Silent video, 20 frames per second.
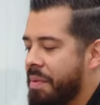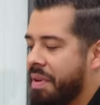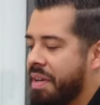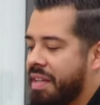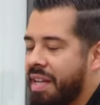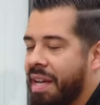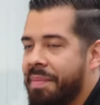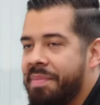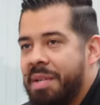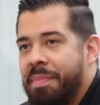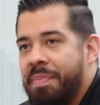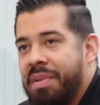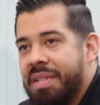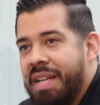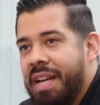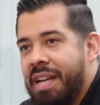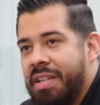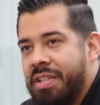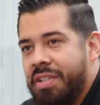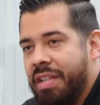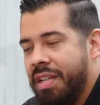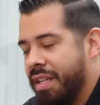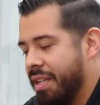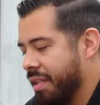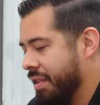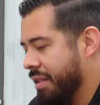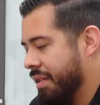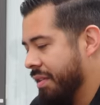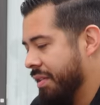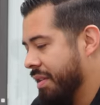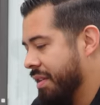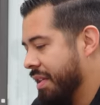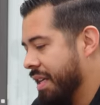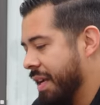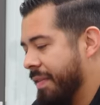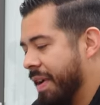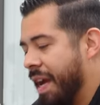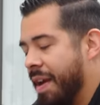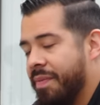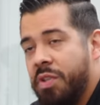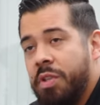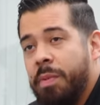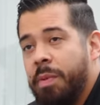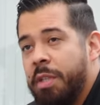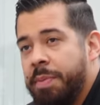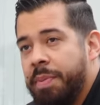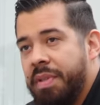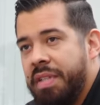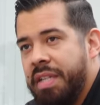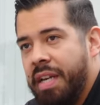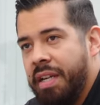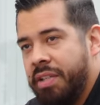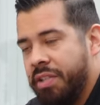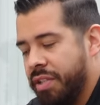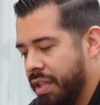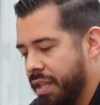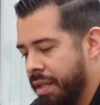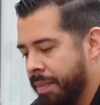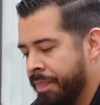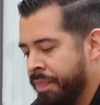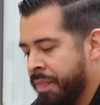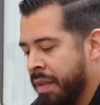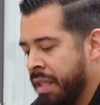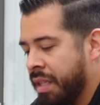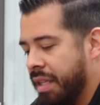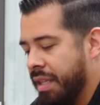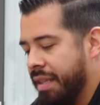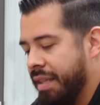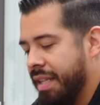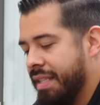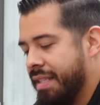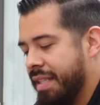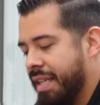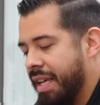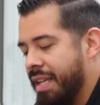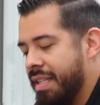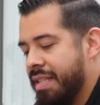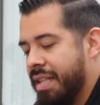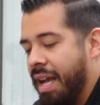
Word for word: when it comes to protection, you can never have too much protection. In this case,